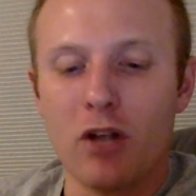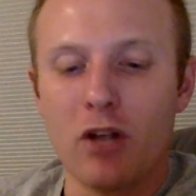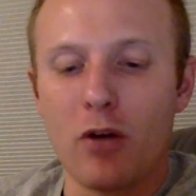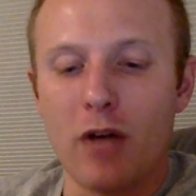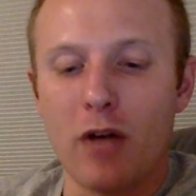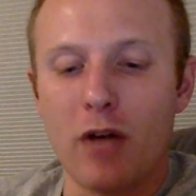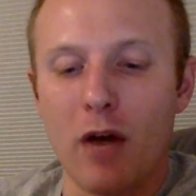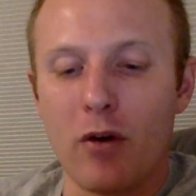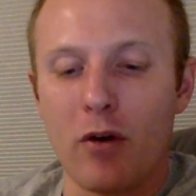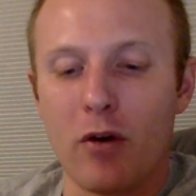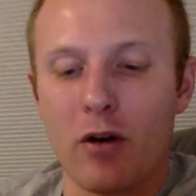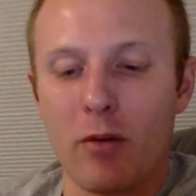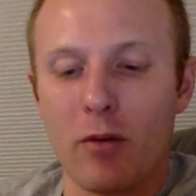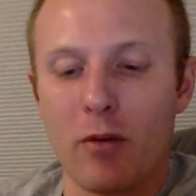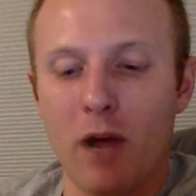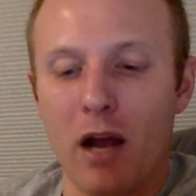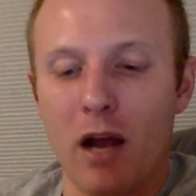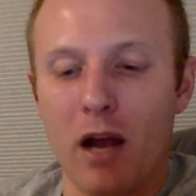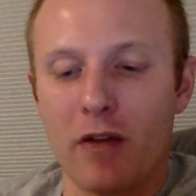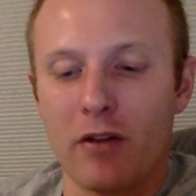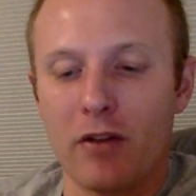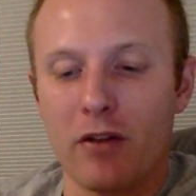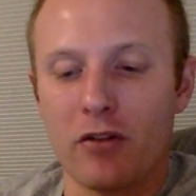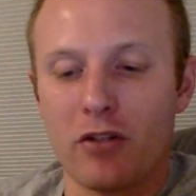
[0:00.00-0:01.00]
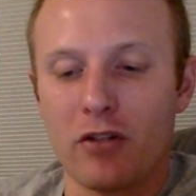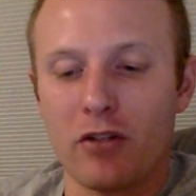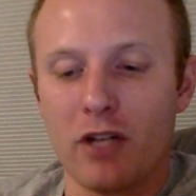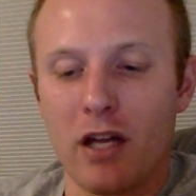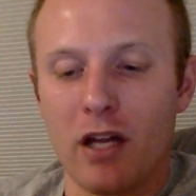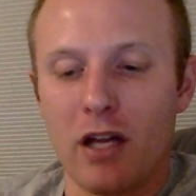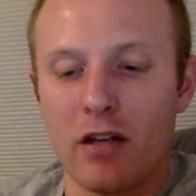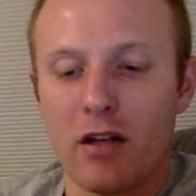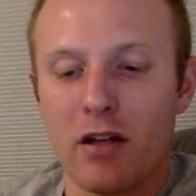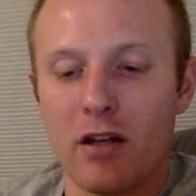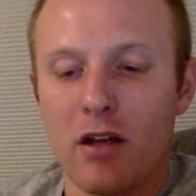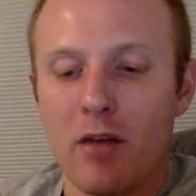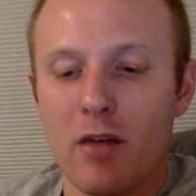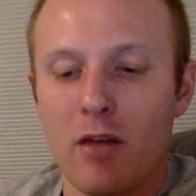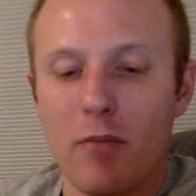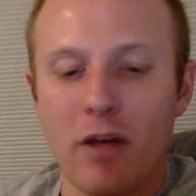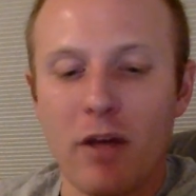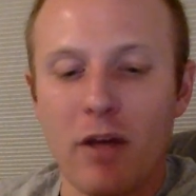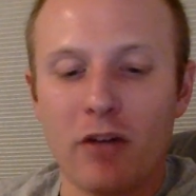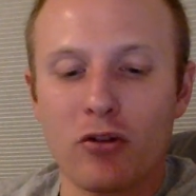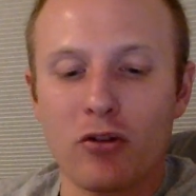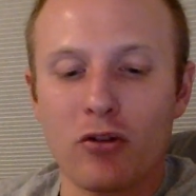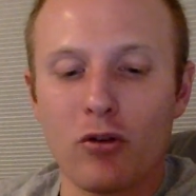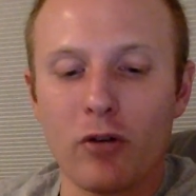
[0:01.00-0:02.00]
There was no doubt in her mind that she
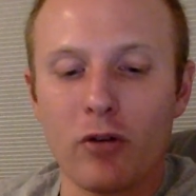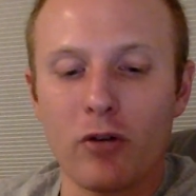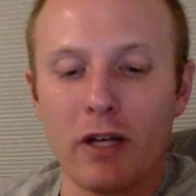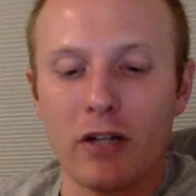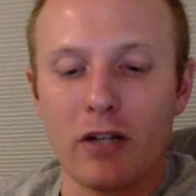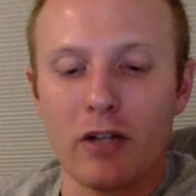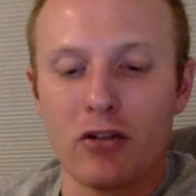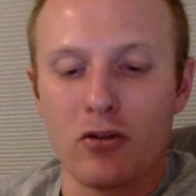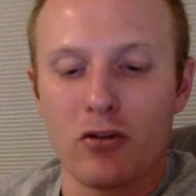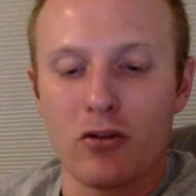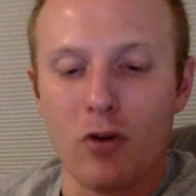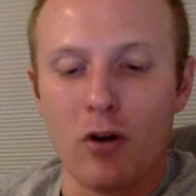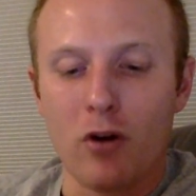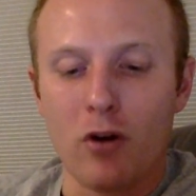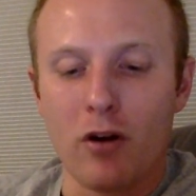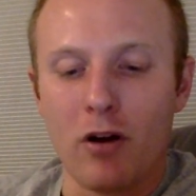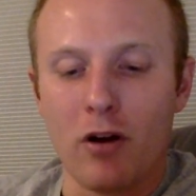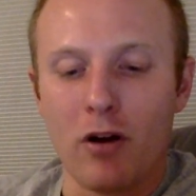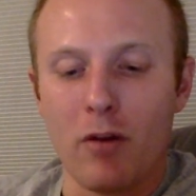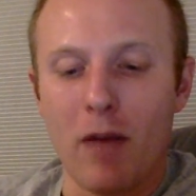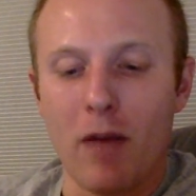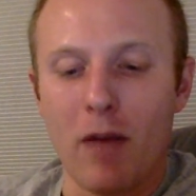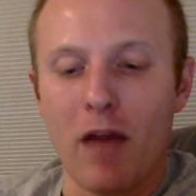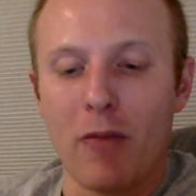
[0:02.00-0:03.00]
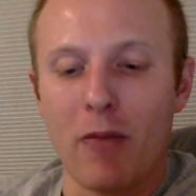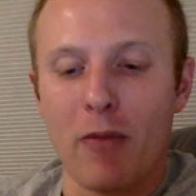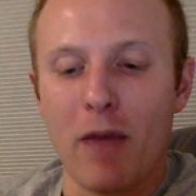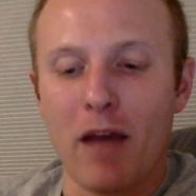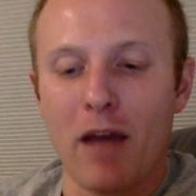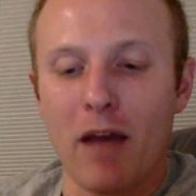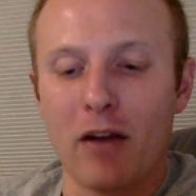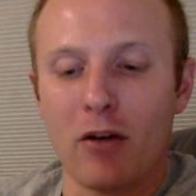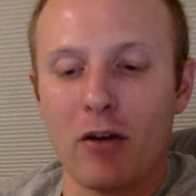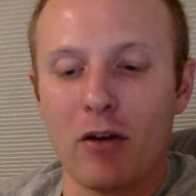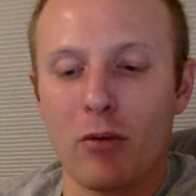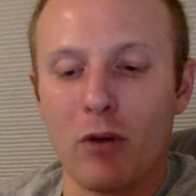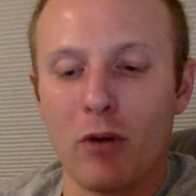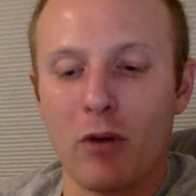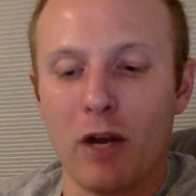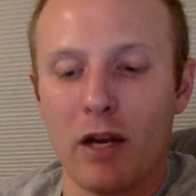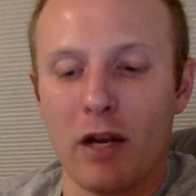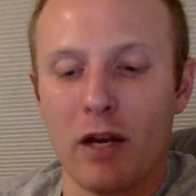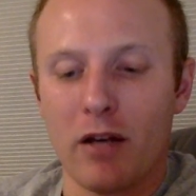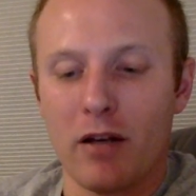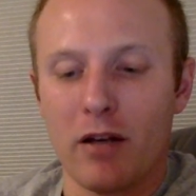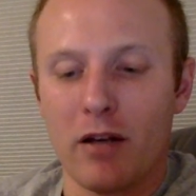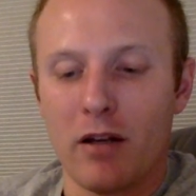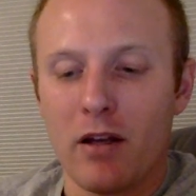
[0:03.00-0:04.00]
had met a truly extraordinary
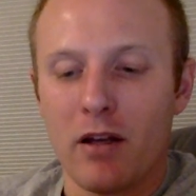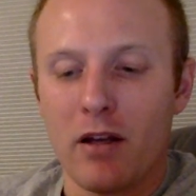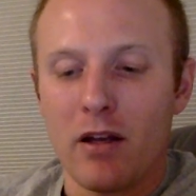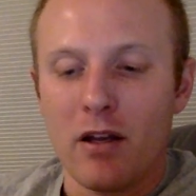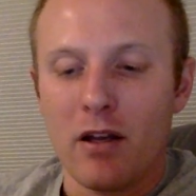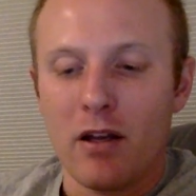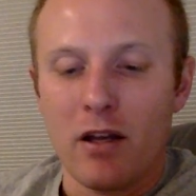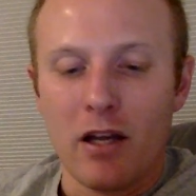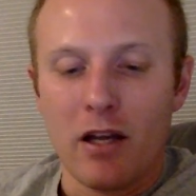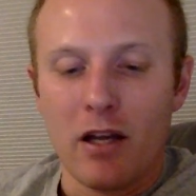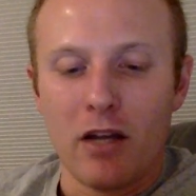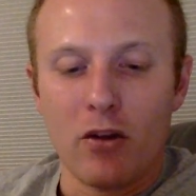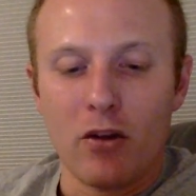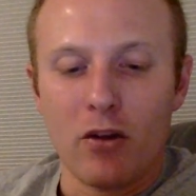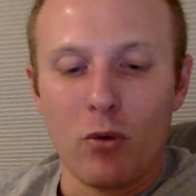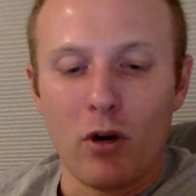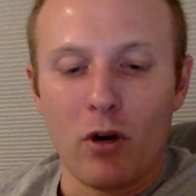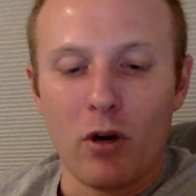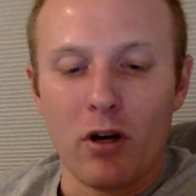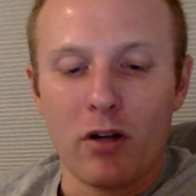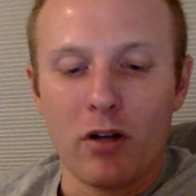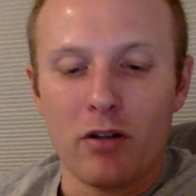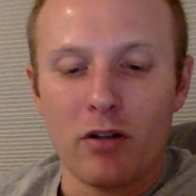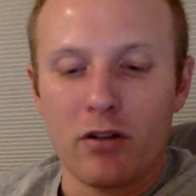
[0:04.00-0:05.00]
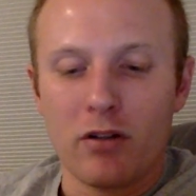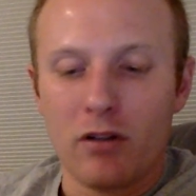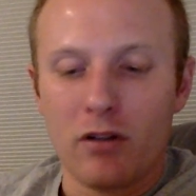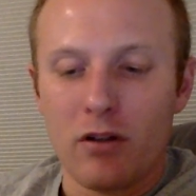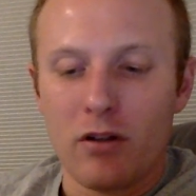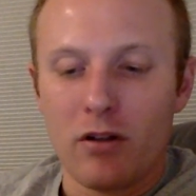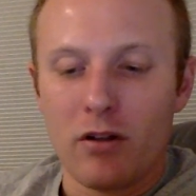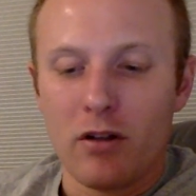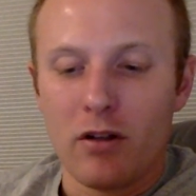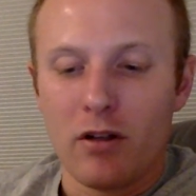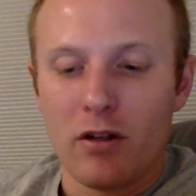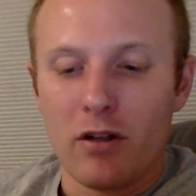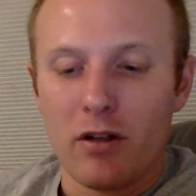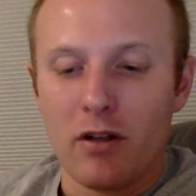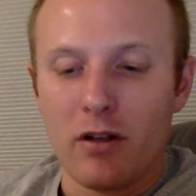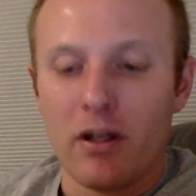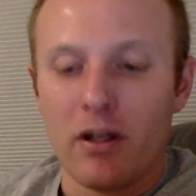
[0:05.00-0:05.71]
mathematical brain, and the word